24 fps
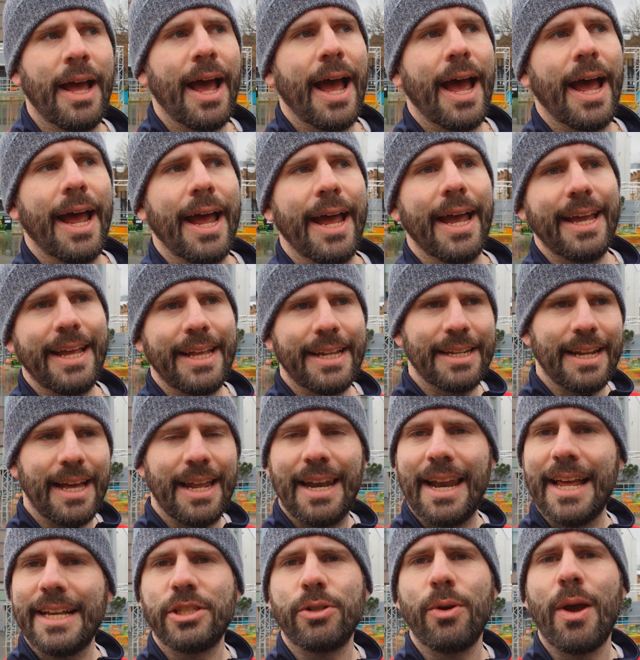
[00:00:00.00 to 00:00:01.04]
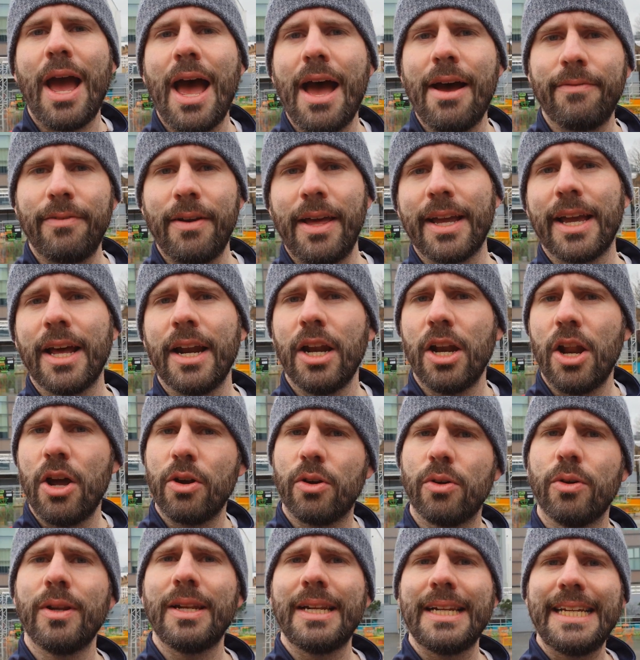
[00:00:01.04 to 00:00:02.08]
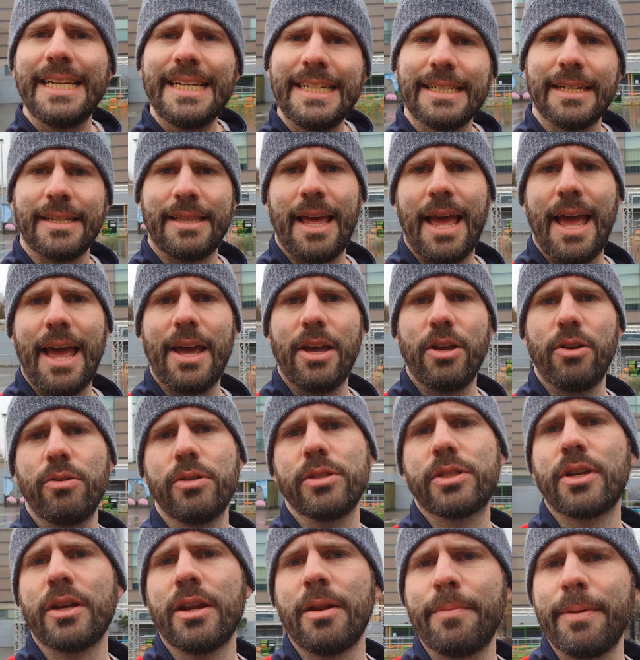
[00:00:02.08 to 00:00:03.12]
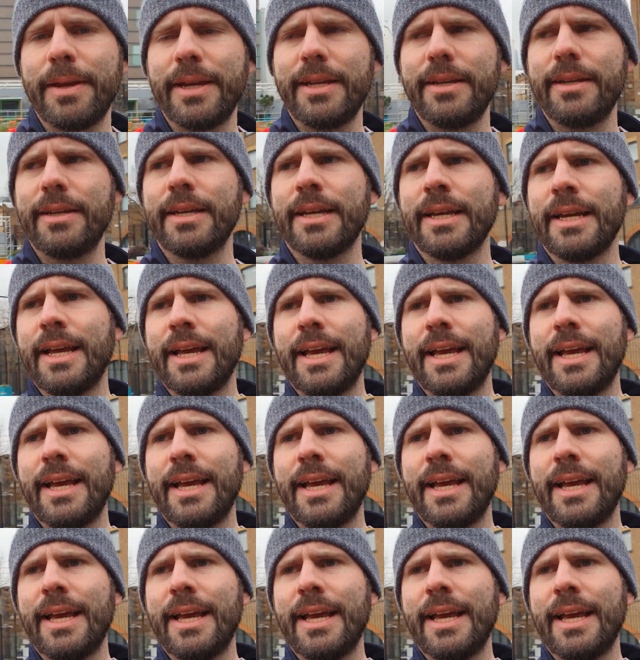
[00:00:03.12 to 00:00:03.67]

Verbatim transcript: uh, in, unless you have like a local leader there who's going to be